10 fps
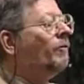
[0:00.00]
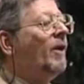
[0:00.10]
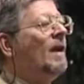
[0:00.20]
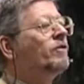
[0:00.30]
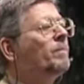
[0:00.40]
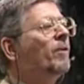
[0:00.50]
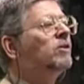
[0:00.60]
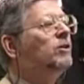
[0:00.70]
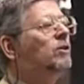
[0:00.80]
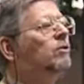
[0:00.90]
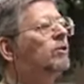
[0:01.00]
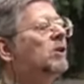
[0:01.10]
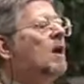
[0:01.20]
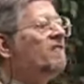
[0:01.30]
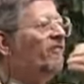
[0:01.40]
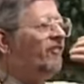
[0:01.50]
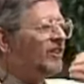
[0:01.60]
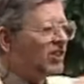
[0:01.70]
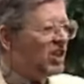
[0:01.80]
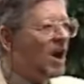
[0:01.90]
If we have the person whose
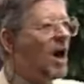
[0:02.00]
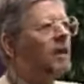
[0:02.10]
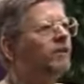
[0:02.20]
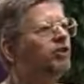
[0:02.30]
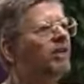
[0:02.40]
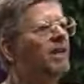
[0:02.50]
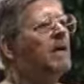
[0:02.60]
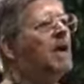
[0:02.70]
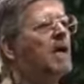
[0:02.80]
physiology